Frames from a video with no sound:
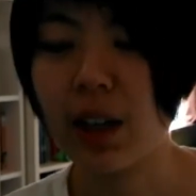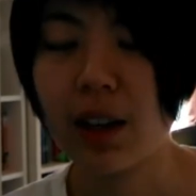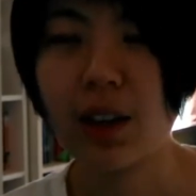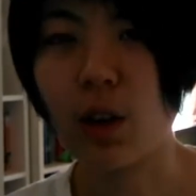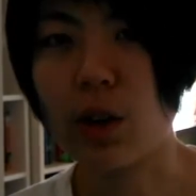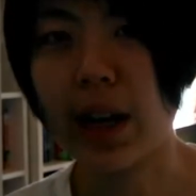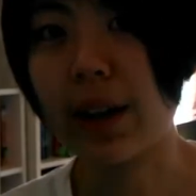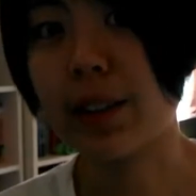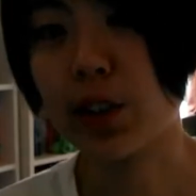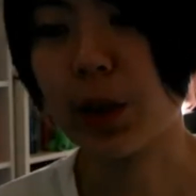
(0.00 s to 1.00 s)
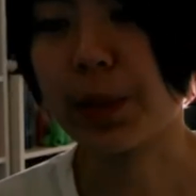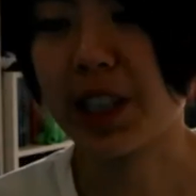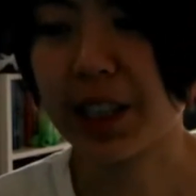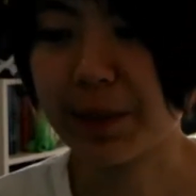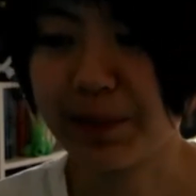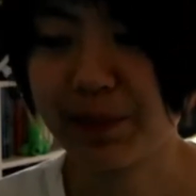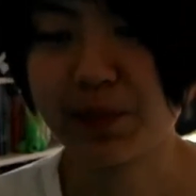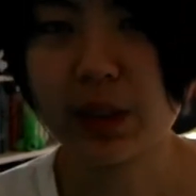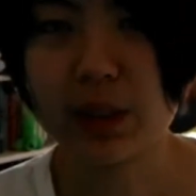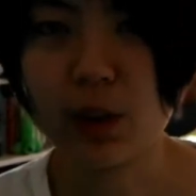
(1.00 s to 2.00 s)
or how I interpret it.
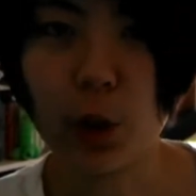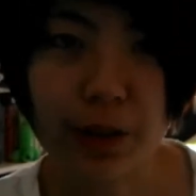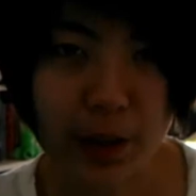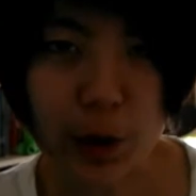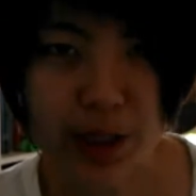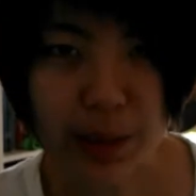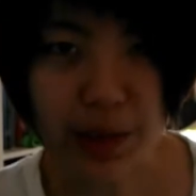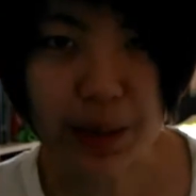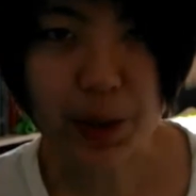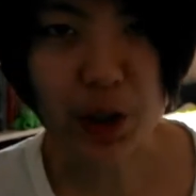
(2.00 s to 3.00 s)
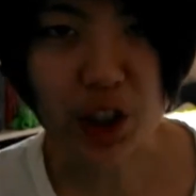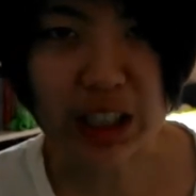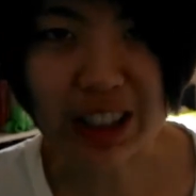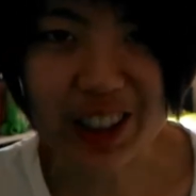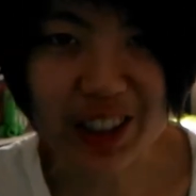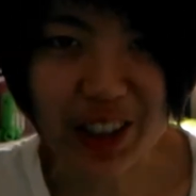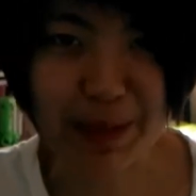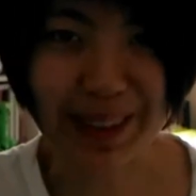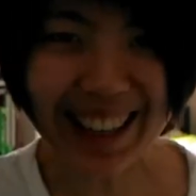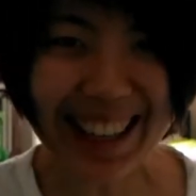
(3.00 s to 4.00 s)
Or of course sometimes you're just allergic,
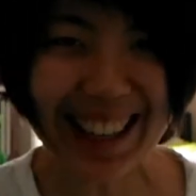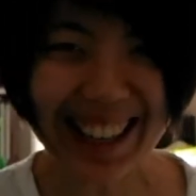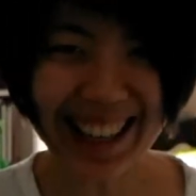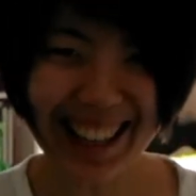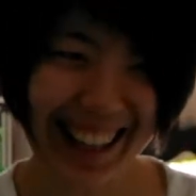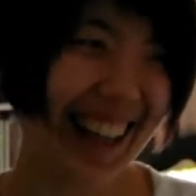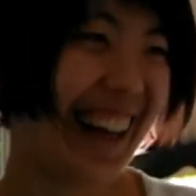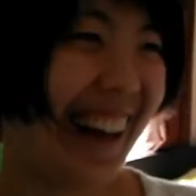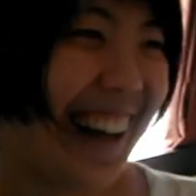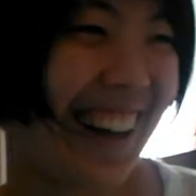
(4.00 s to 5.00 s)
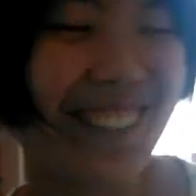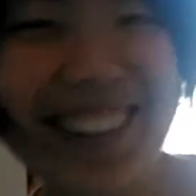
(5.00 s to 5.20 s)
but but